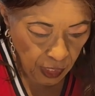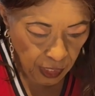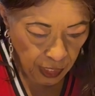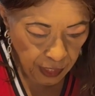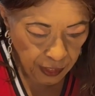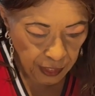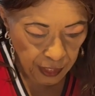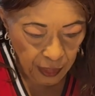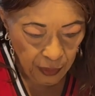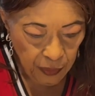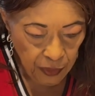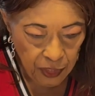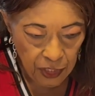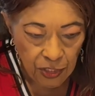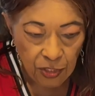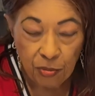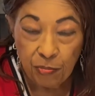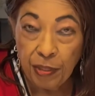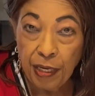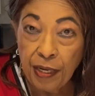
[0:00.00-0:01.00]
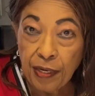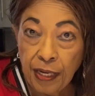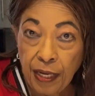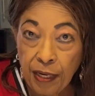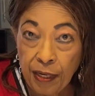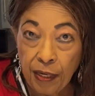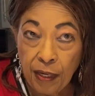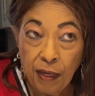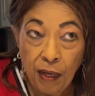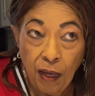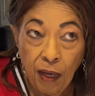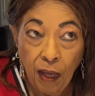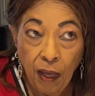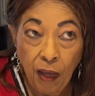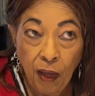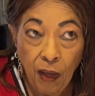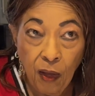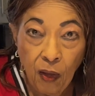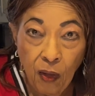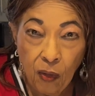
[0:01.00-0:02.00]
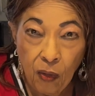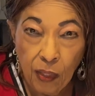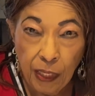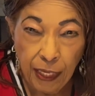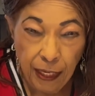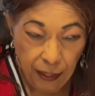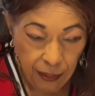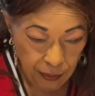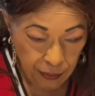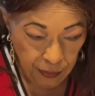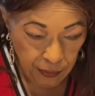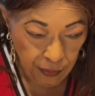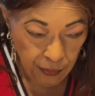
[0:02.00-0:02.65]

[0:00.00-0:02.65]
I think we just about got it all out.